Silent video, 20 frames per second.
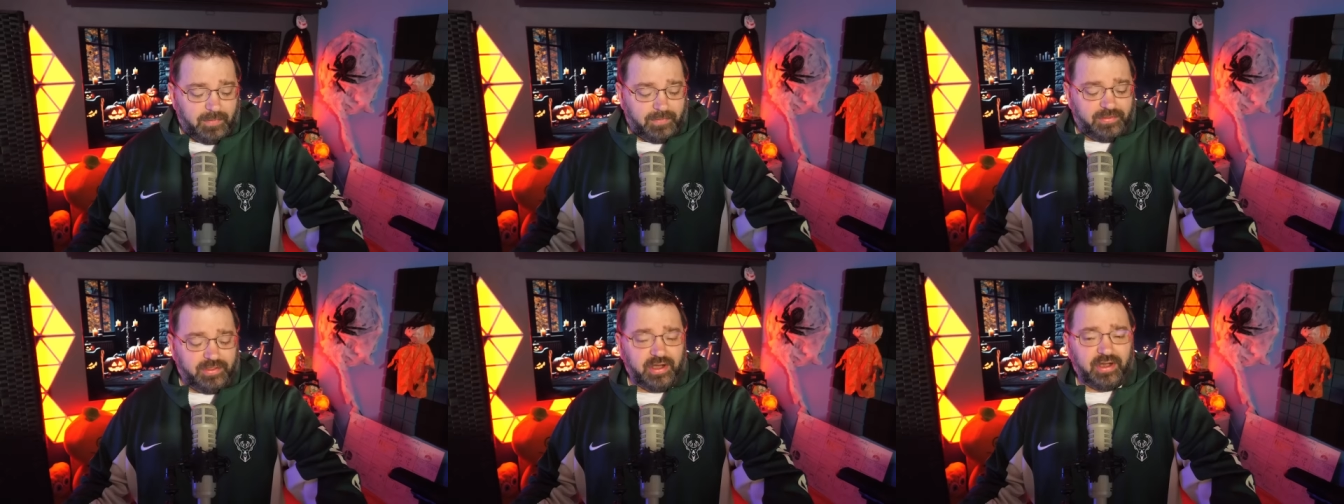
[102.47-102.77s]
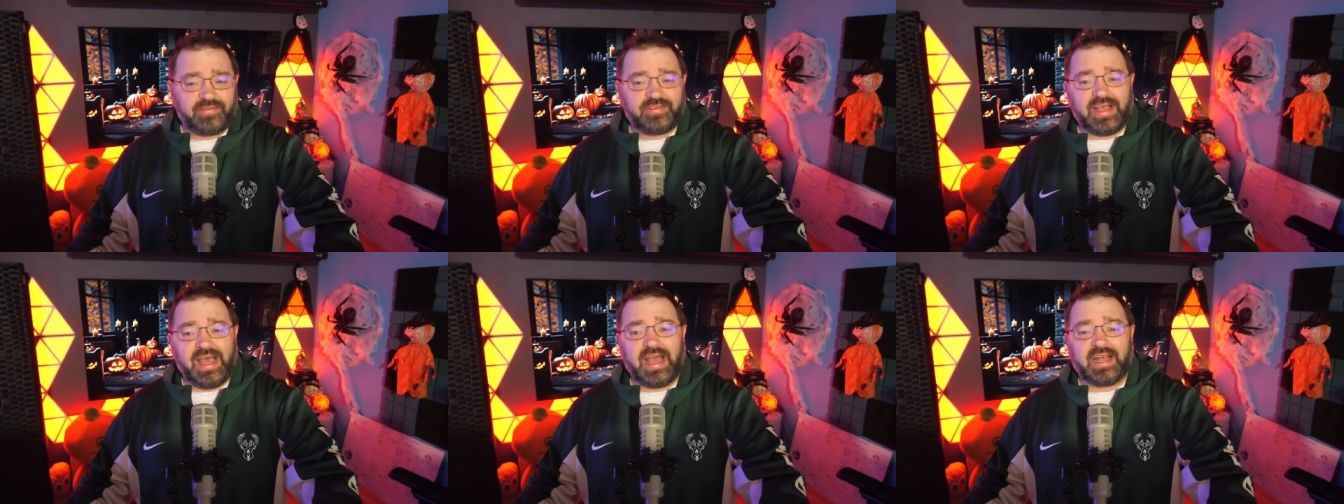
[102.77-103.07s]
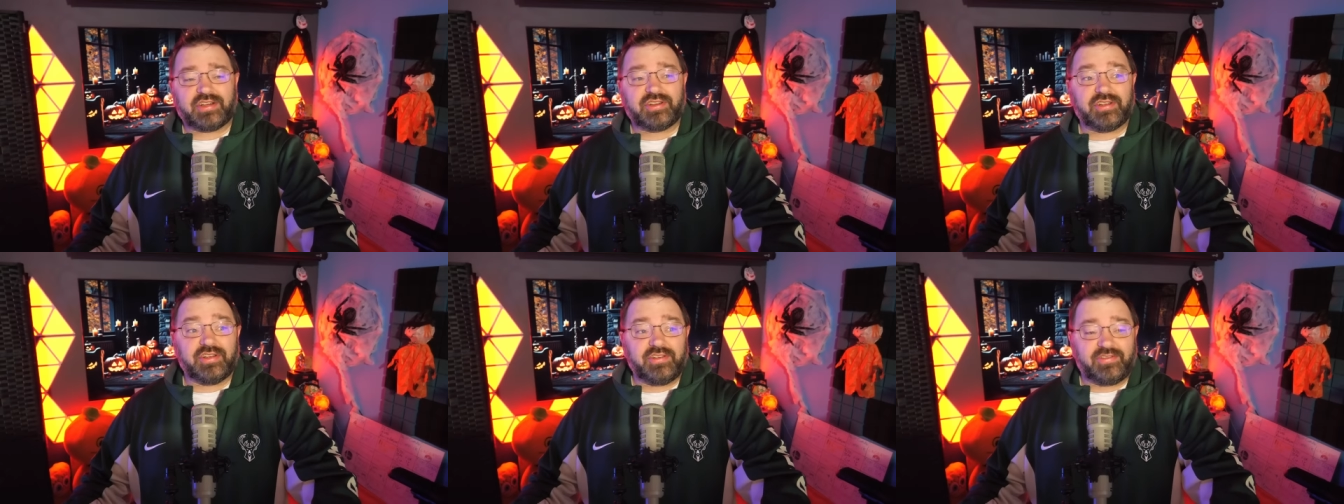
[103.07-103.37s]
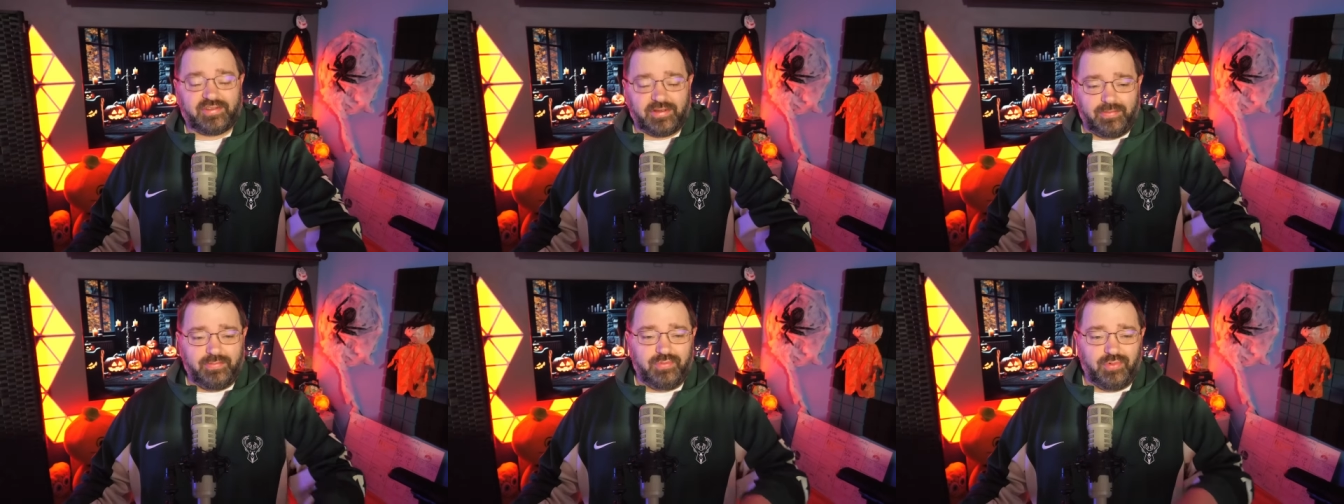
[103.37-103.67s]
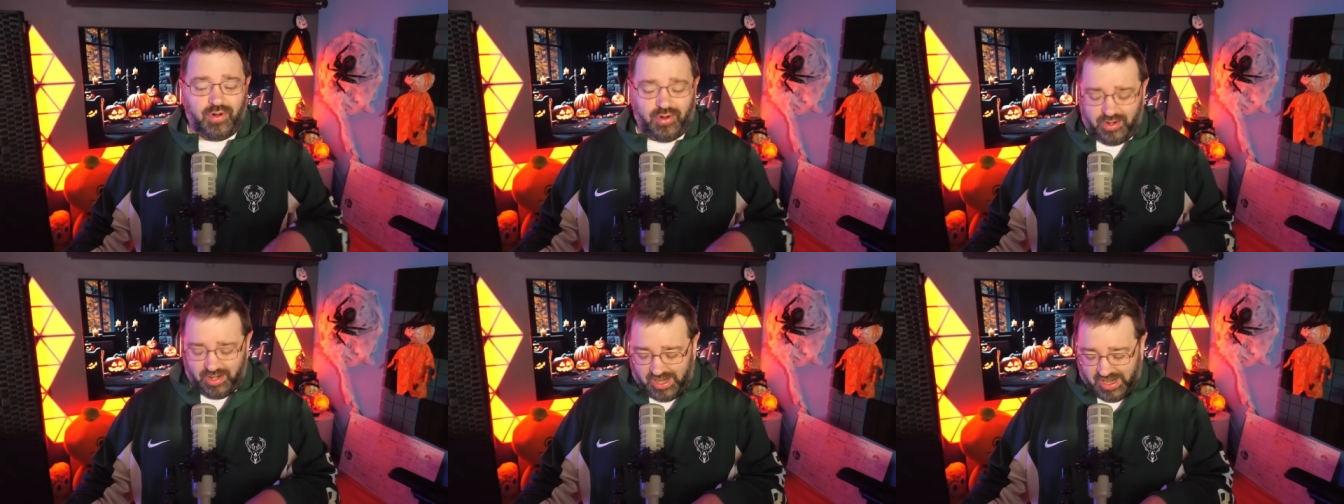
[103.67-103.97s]
there's actually some
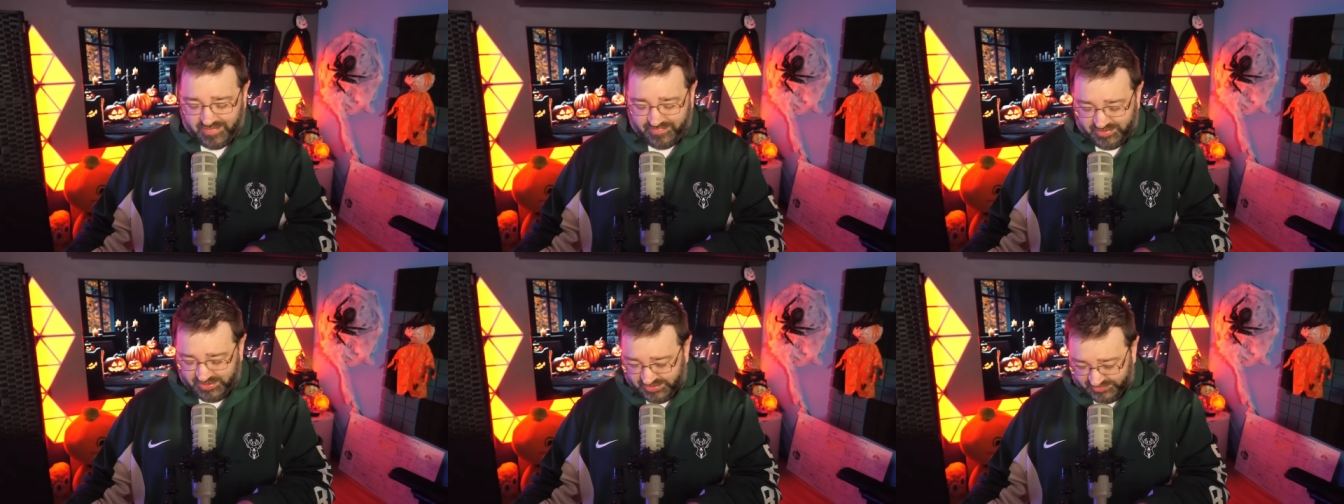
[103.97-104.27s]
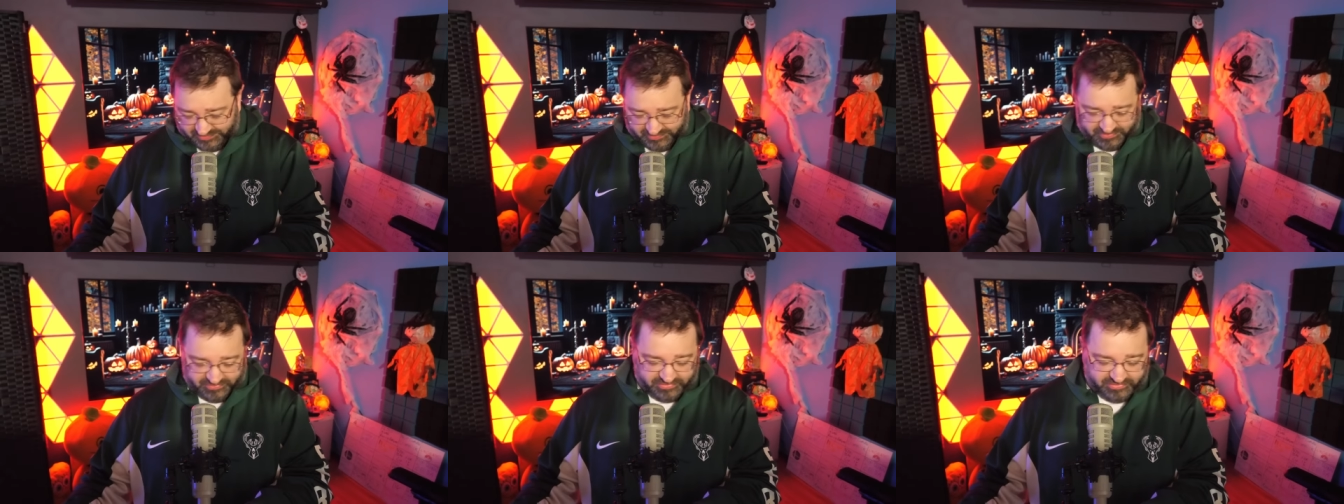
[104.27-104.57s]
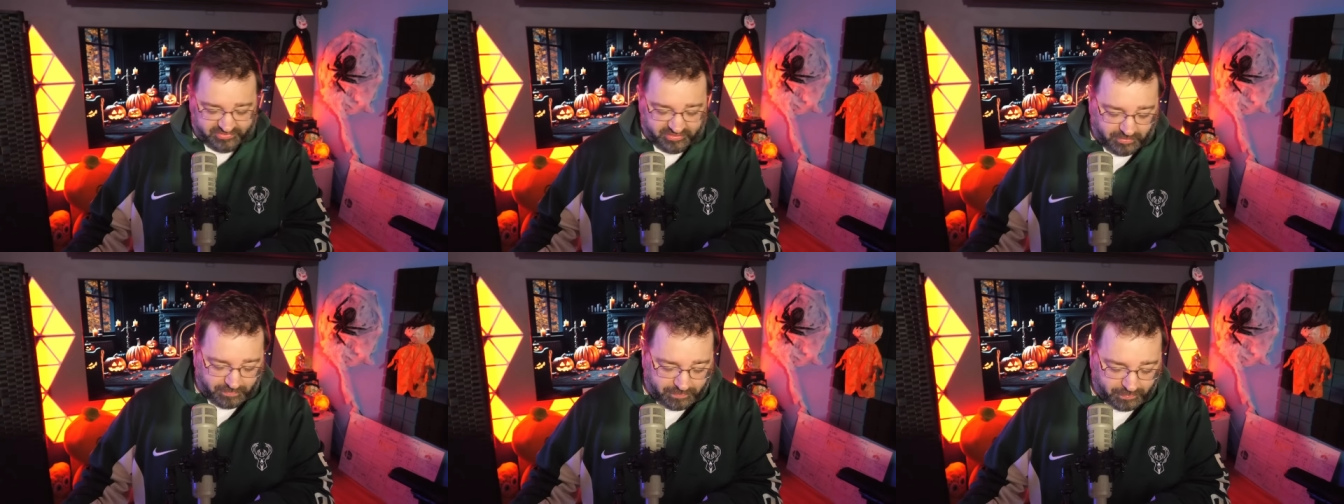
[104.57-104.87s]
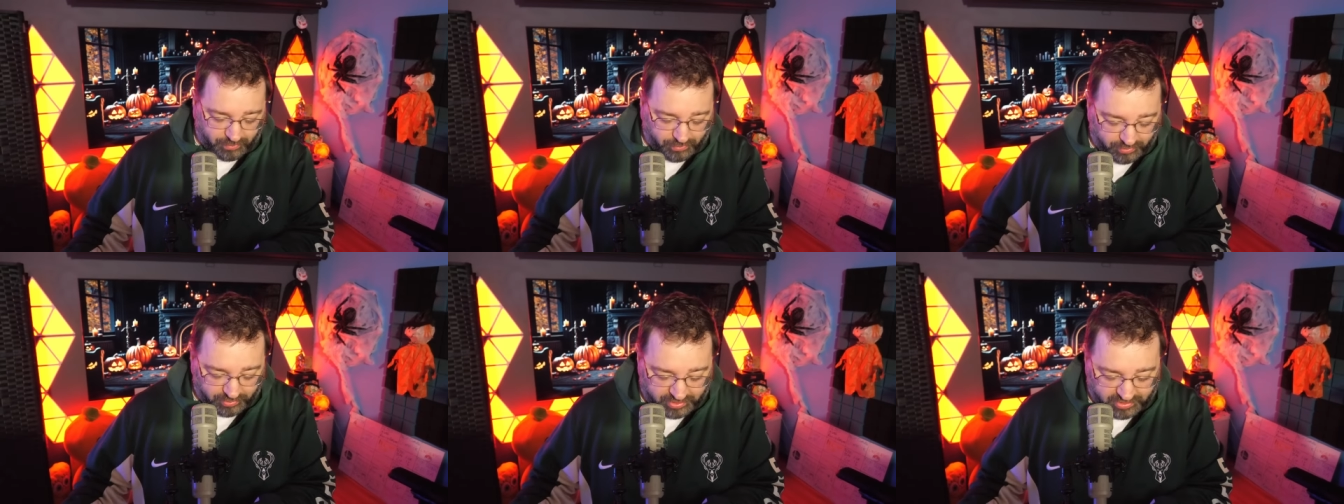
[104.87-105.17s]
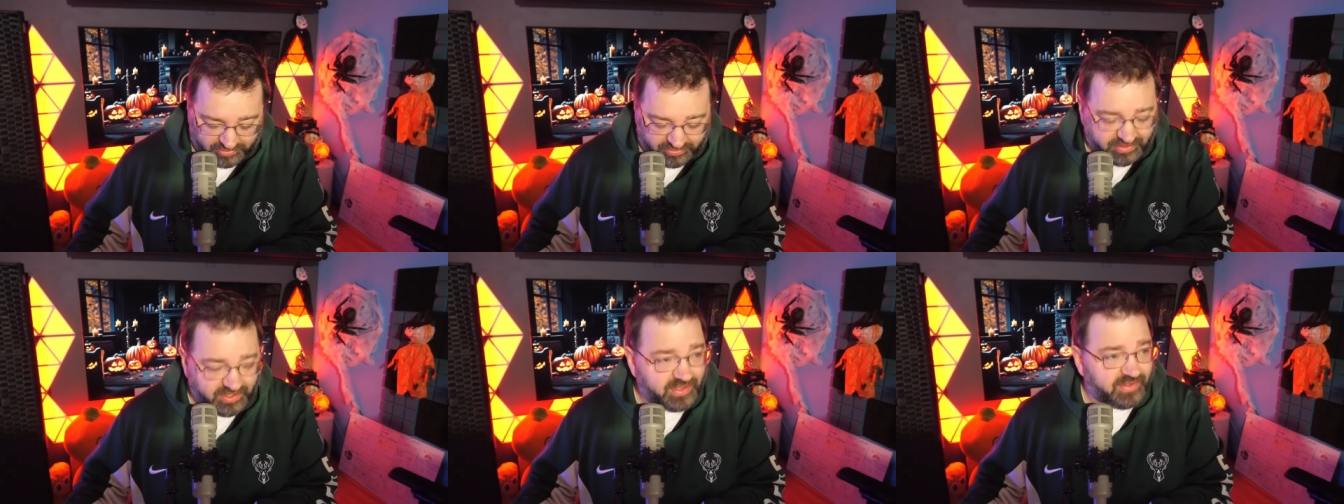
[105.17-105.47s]
more evidence
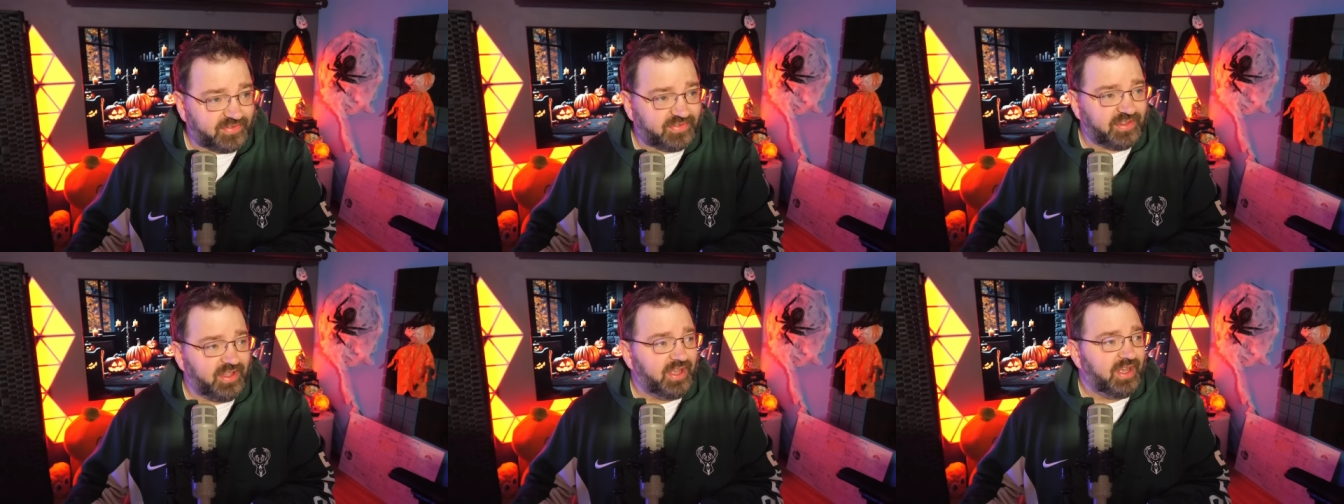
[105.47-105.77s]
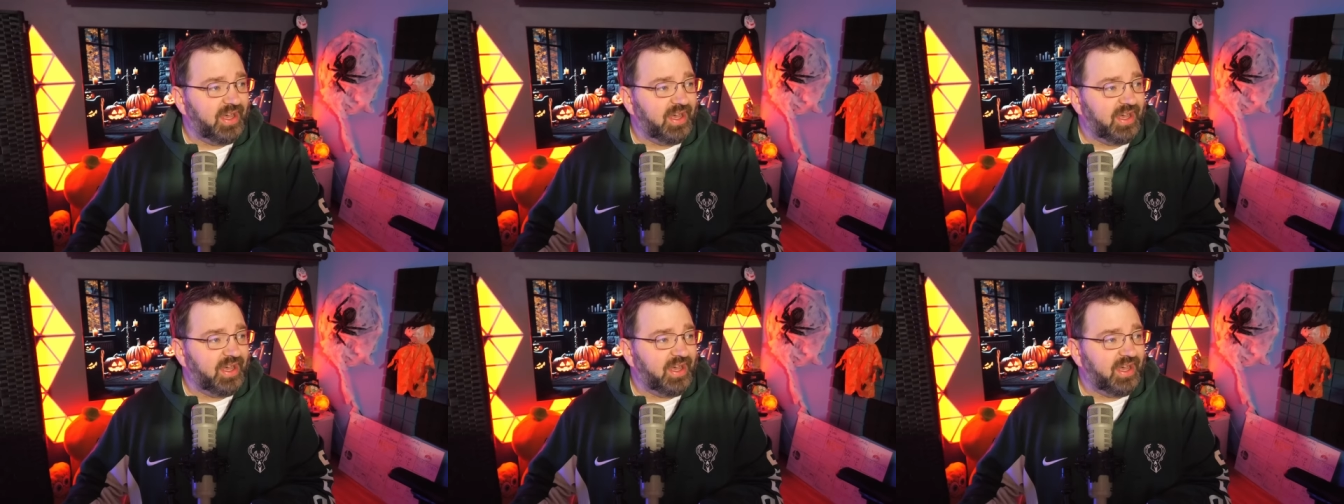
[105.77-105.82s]
supporting this.